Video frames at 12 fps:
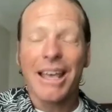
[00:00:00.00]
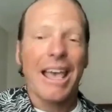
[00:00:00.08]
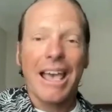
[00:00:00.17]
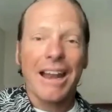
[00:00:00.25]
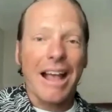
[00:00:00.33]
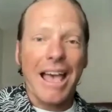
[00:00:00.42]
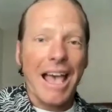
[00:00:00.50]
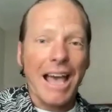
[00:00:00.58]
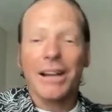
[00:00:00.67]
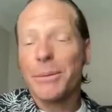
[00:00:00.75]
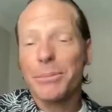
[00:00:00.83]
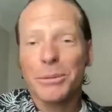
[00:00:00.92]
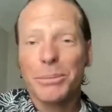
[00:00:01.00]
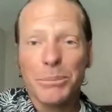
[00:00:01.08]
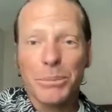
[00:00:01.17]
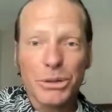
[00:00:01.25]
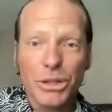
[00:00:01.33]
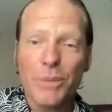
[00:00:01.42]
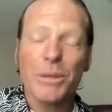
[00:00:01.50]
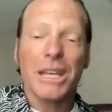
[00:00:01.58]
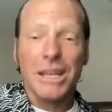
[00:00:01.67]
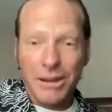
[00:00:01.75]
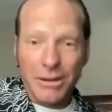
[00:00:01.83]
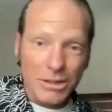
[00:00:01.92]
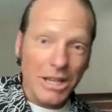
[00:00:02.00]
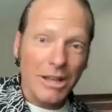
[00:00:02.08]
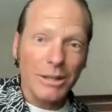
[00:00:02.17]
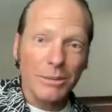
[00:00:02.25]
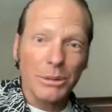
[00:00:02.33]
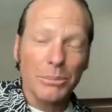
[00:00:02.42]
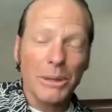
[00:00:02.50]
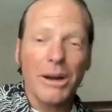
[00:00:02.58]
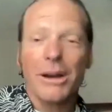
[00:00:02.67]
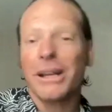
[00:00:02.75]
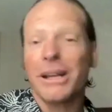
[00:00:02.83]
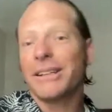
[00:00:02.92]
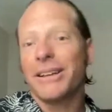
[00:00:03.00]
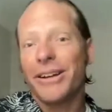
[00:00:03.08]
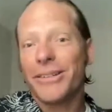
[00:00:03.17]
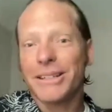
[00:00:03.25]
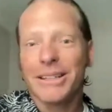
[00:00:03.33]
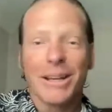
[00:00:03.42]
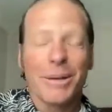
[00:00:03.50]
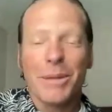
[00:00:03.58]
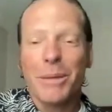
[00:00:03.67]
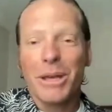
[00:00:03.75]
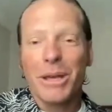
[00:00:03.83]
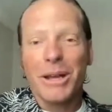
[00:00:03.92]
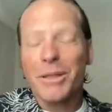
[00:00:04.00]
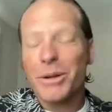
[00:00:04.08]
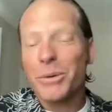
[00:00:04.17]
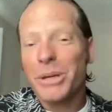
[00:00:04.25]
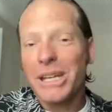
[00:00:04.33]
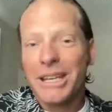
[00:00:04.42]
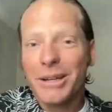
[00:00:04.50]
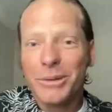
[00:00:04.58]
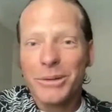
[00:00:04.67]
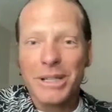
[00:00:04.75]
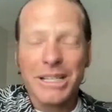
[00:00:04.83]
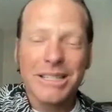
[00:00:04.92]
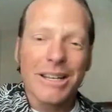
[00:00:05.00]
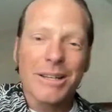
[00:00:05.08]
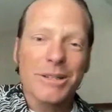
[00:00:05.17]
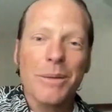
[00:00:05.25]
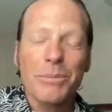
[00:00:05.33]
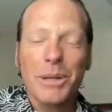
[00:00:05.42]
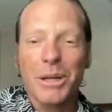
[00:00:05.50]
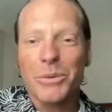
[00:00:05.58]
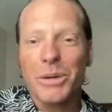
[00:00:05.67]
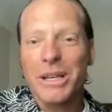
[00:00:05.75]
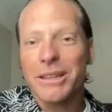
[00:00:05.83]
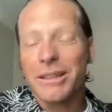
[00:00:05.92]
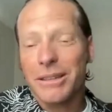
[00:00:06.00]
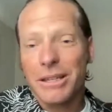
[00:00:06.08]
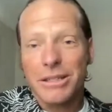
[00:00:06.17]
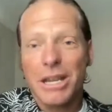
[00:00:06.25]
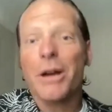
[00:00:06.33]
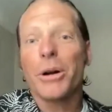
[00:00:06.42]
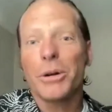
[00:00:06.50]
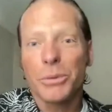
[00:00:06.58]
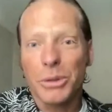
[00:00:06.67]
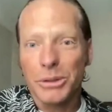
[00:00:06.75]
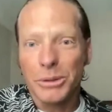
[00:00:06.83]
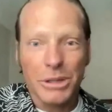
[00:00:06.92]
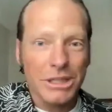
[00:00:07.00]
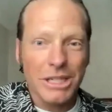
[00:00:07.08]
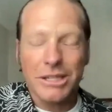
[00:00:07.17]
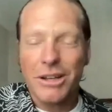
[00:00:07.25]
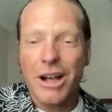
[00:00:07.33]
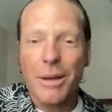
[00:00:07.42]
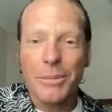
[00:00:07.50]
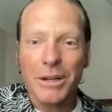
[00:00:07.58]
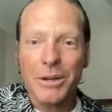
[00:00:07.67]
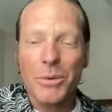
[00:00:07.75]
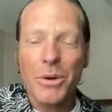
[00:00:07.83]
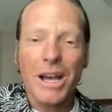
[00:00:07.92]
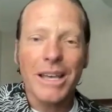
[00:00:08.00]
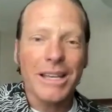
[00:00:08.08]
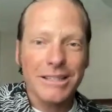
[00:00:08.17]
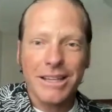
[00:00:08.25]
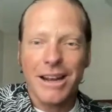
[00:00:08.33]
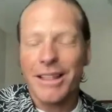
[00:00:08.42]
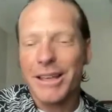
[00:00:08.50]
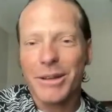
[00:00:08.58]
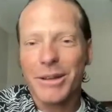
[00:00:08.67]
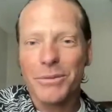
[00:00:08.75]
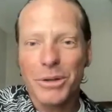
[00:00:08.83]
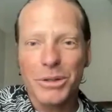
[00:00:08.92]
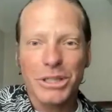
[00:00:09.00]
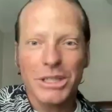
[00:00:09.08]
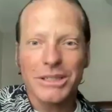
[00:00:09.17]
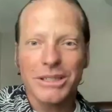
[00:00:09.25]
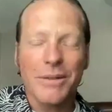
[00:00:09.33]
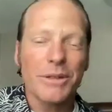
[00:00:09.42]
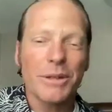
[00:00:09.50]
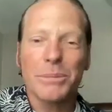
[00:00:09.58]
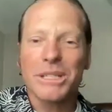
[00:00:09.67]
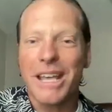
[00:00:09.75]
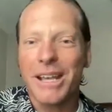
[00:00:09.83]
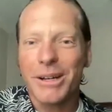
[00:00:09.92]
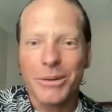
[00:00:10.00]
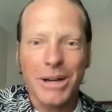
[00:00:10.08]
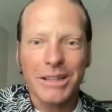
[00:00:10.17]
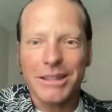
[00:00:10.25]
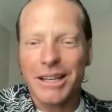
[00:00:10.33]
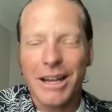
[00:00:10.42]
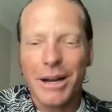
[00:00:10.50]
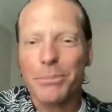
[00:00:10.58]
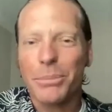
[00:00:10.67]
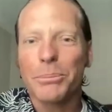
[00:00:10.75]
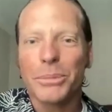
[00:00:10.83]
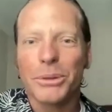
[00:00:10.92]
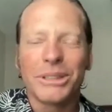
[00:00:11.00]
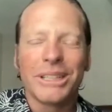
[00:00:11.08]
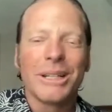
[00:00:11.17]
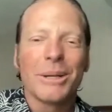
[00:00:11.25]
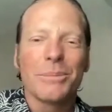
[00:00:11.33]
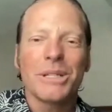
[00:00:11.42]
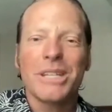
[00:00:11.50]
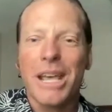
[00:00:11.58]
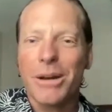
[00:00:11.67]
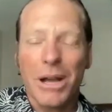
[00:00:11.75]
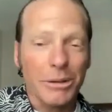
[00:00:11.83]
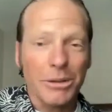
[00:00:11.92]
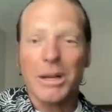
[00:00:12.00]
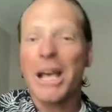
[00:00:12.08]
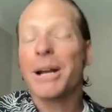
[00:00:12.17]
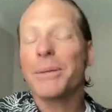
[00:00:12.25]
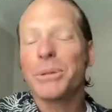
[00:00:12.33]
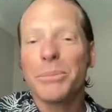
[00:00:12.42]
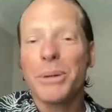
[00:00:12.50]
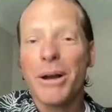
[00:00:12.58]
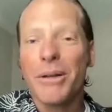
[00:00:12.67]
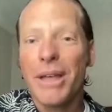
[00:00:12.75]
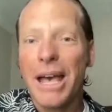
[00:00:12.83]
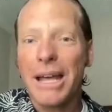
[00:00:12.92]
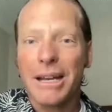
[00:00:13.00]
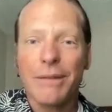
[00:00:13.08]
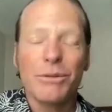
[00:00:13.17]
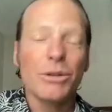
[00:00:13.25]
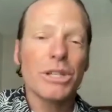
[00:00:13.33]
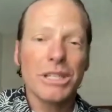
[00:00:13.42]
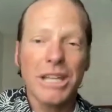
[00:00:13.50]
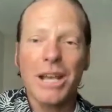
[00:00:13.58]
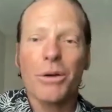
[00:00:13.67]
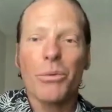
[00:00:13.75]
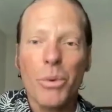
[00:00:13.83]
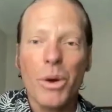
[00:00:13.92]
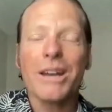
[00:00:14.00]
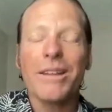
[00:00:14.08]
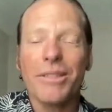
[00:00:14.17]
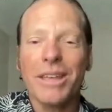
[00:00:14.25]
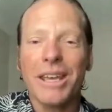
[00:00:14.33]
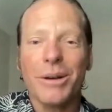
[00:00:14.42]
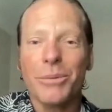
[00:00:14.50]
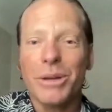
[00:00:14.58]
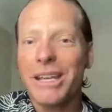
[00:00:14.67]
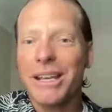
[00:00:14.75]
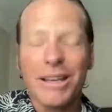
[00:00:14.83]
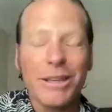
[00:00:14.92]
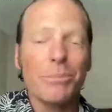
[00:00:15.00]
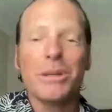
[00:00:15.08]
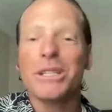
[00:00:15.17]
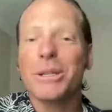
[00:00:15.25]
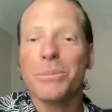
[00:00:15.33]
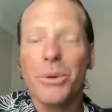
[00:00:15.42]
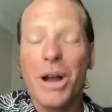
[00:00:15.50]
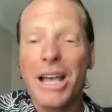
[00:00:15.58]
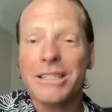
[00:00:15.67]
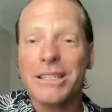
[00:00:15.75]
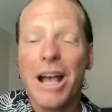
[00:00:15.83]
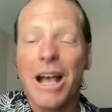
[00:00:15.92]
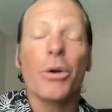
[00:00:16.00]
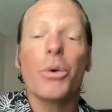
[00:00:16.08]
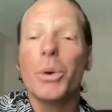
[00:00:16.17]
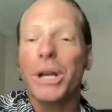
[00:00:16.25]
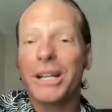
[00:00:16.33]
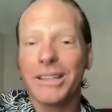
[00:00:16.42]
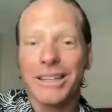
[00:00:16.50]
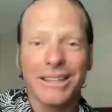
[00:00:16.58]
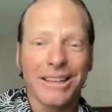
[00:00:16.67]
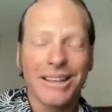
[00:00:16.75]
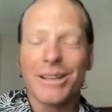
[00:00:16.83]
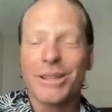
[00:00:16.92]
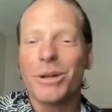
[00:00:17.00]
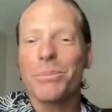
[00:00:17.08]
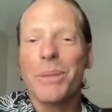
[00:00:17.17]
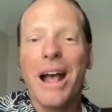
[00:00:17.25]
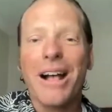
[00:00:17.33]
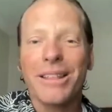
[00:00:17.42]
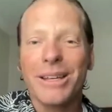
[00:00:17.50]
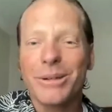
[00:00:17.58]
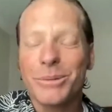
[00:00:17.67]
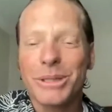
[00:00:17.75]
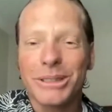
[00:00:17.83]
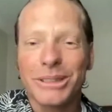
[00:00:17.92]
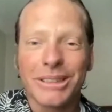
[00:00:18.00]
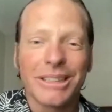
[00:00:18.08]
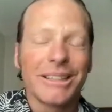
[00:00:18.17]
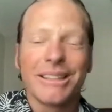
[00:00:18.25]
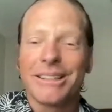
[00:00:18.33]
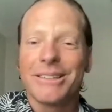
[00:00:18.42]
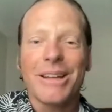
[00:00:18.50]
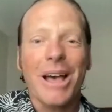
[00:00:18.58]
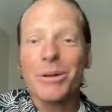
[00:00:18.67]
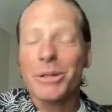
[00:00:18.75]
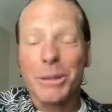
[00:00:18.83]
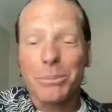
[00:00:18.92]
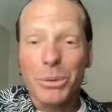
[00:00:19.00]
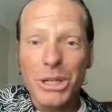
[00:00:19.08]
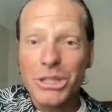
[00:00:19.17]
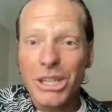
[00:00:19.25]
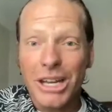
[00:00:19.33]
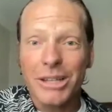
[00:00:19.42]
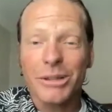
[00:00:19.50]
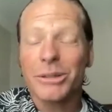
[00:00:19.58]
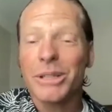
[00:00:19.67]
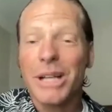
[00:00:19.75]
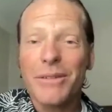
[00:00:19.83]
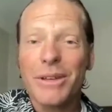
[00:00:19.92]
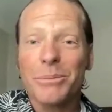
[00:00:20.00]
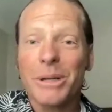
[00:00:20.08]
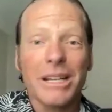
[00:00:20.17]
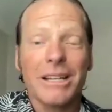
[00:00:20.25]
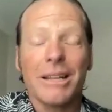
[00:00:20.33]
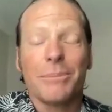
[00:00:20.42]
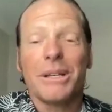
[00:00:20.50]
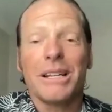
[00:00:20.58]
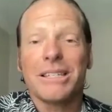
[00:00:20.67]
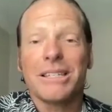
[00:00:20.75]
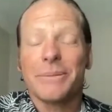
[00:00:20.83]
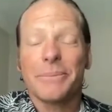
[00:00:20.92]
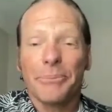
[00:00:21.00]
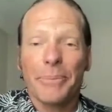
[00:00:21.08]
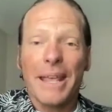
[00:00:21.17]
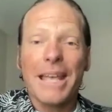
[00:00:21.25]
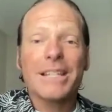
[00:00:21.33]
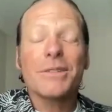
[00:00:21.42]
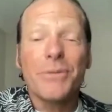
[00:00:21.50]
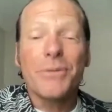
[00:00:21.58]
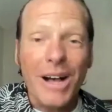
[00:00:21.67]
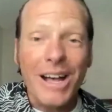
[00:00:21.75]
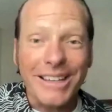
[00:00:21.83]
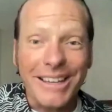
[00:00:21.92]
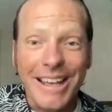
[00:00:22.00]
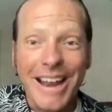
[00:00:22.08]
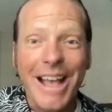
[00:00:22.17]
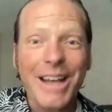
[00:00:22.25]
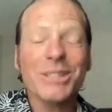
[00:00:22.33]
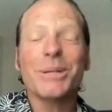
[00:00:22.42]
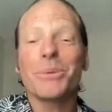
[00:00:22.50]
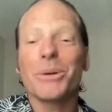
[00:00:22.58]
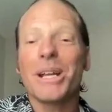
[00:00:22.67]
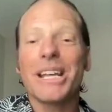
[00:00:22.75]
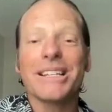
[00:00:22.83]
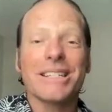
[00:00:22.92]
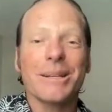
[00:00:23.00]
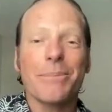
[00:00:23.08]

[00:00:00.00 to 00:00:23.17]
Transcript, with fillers: and i had a couple people show me here's how you prepare it you know and maybe another week it was something with the taro root which is common in hawaii it's kind of like their version of the potato right that kind of purple potato i learned how to prepare that and if you just take one thing a week you'd be surprised at how quickly your palate will not only appreciate it you'll love it but it but it's it's fun. It actually brings the